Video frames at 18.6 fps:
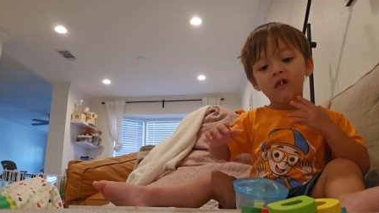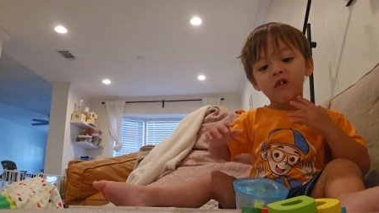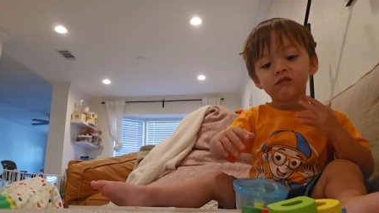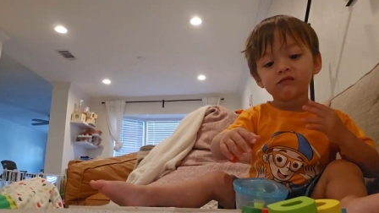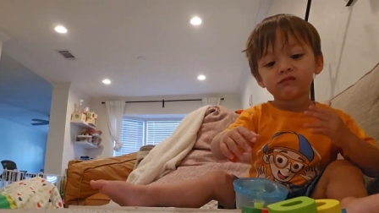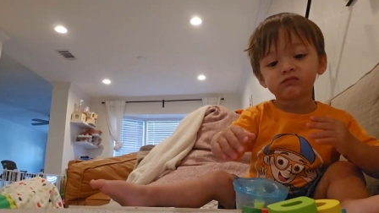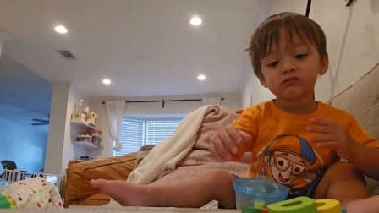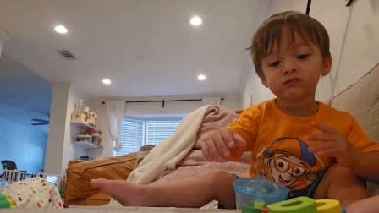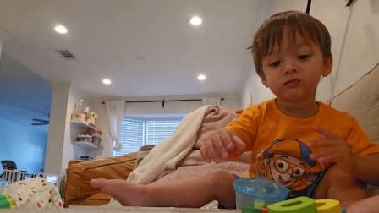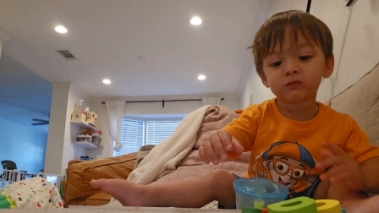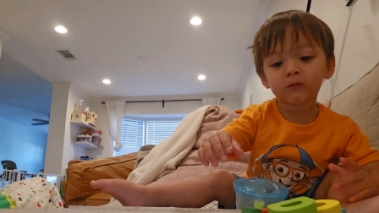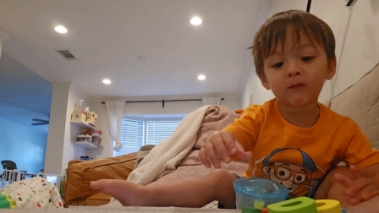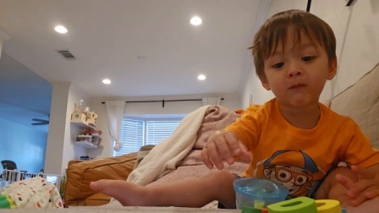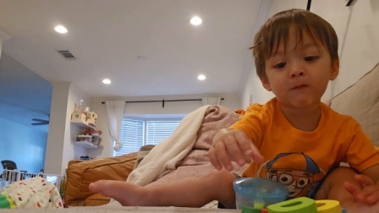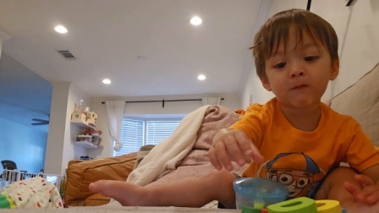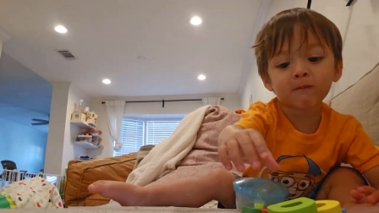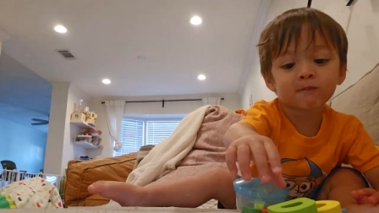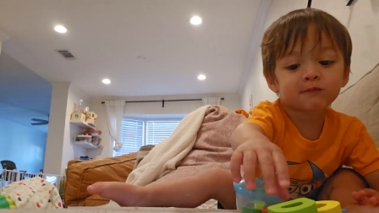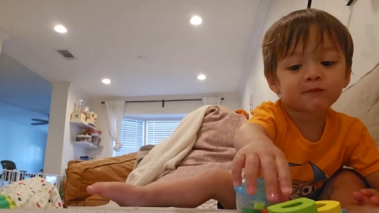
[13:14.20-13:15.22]
I'm not gonna
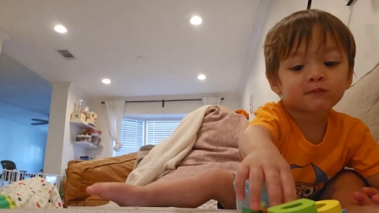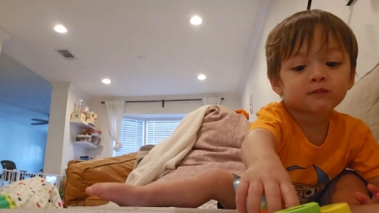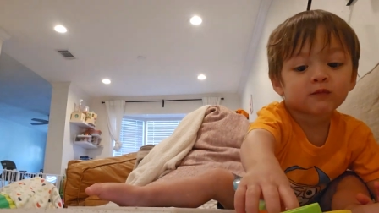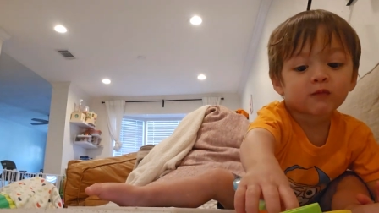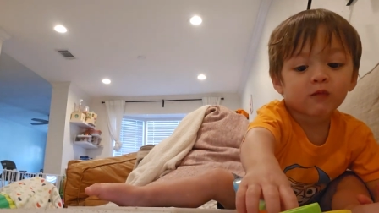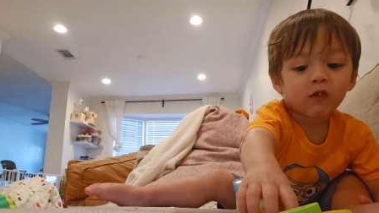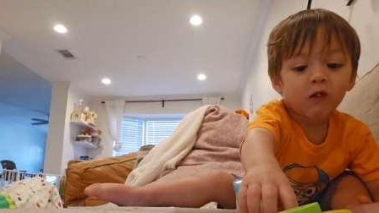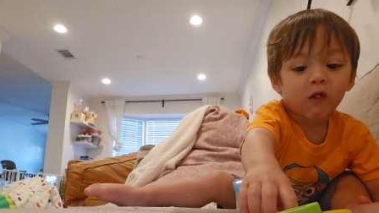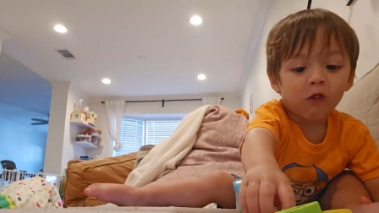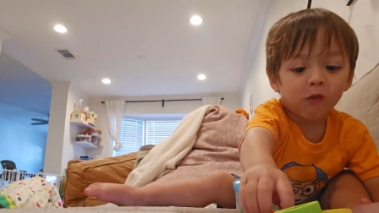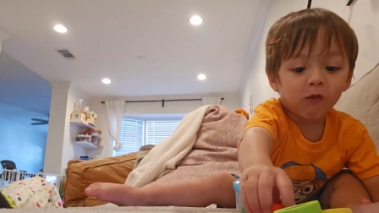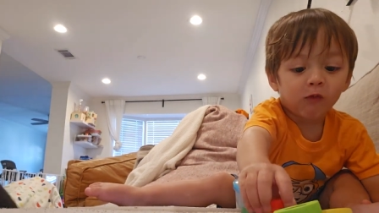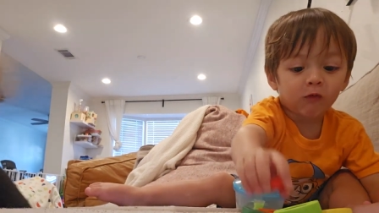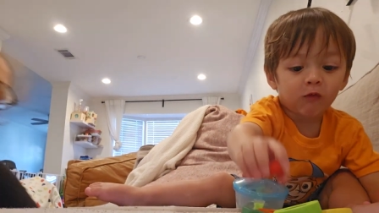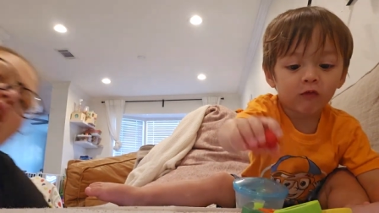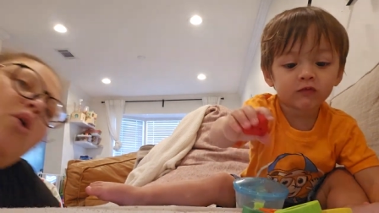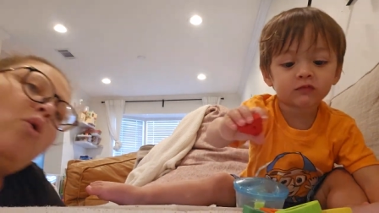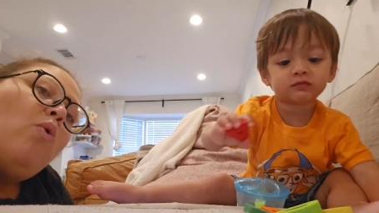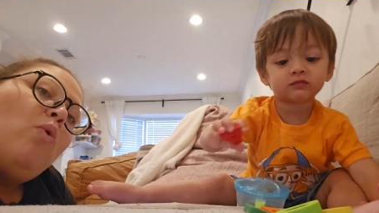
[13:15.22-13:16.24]
make you guys
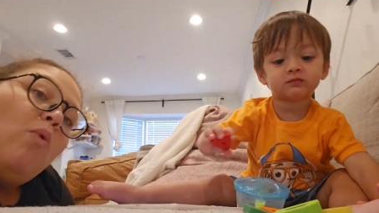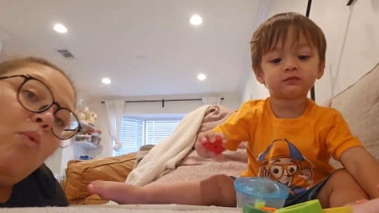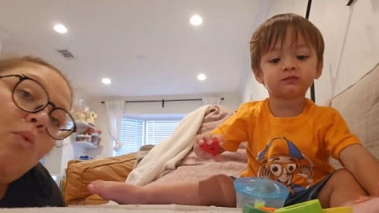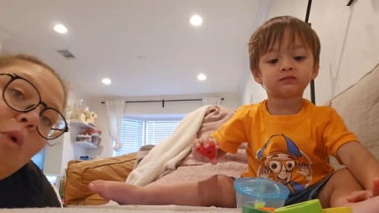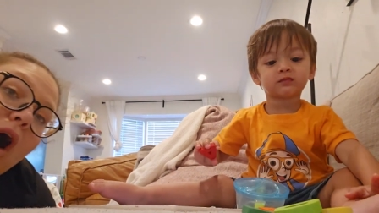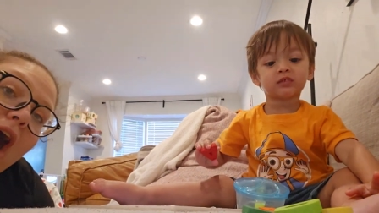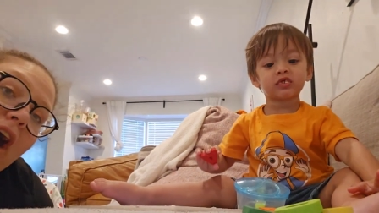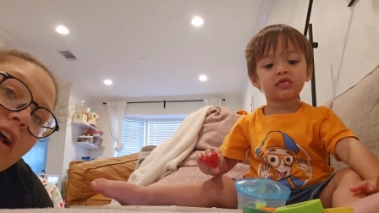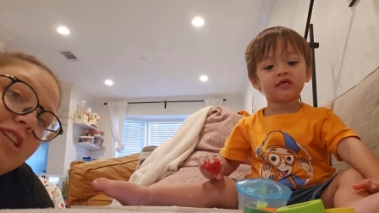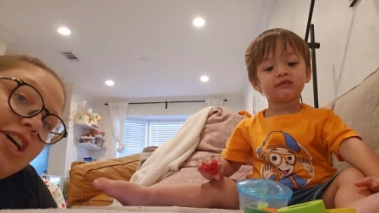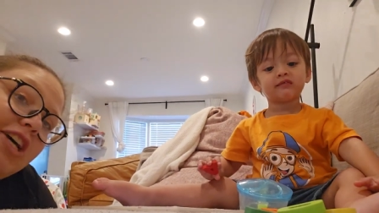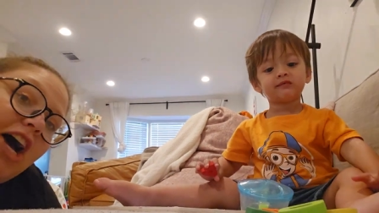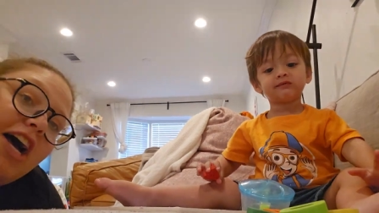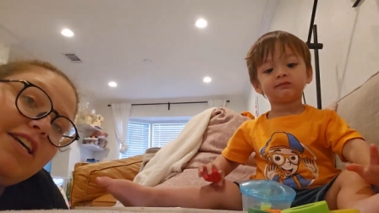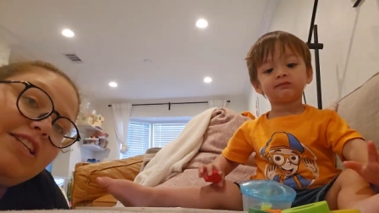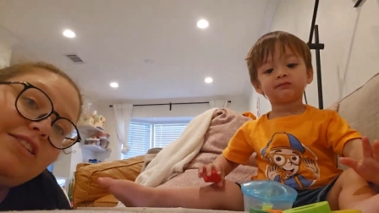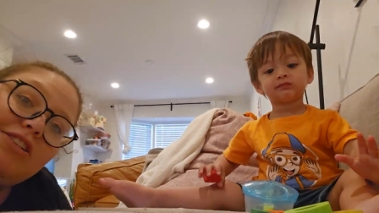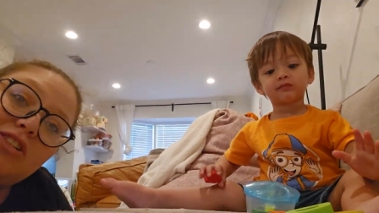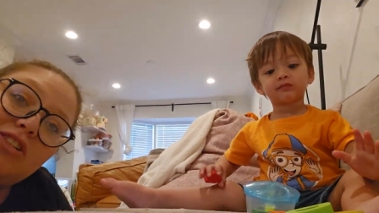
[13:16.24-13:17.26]
watch
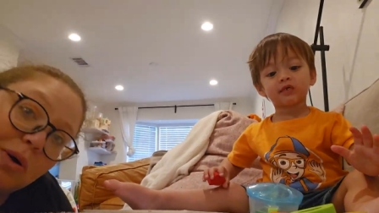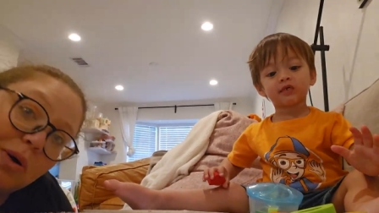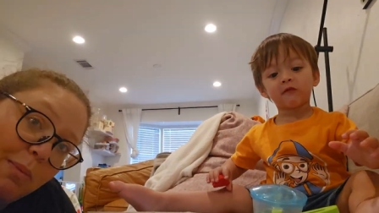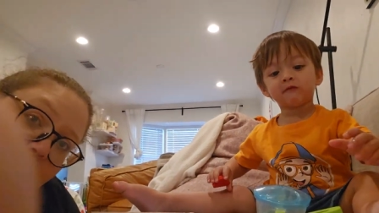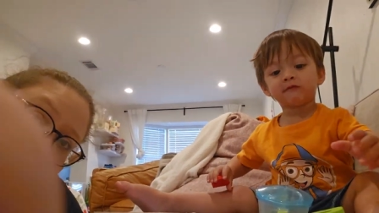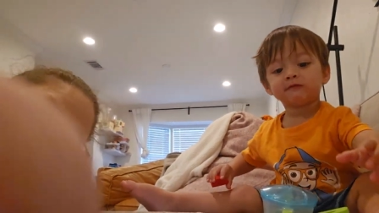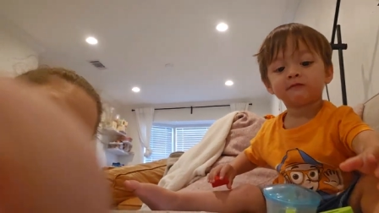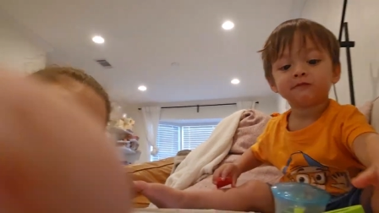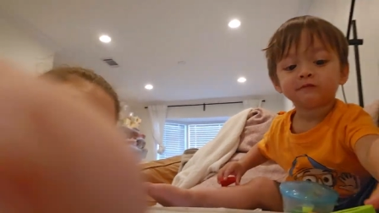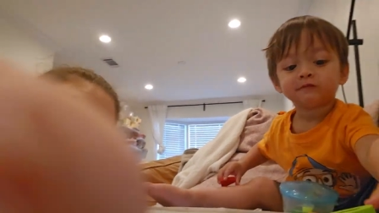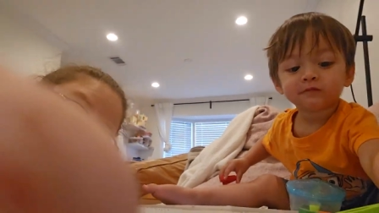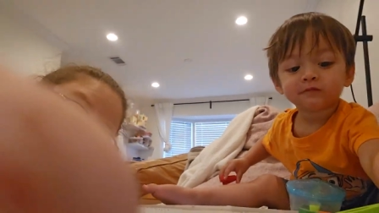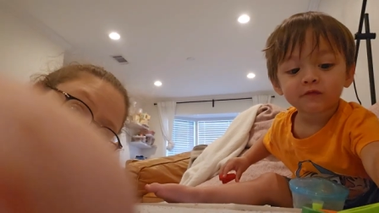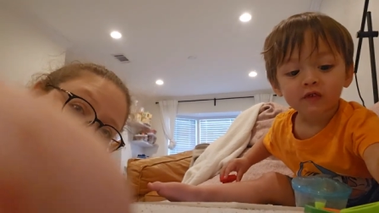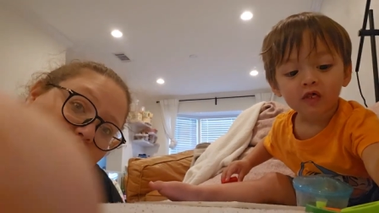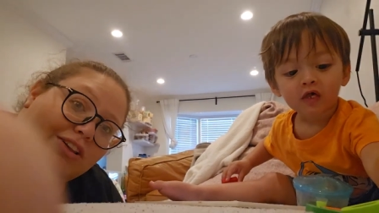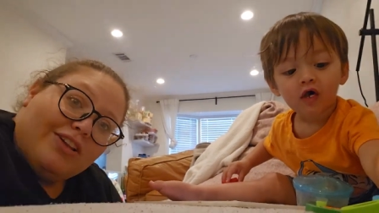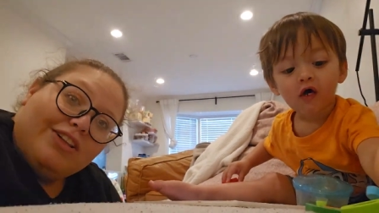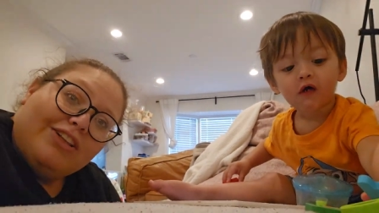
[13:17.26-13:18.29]
us do a puzzle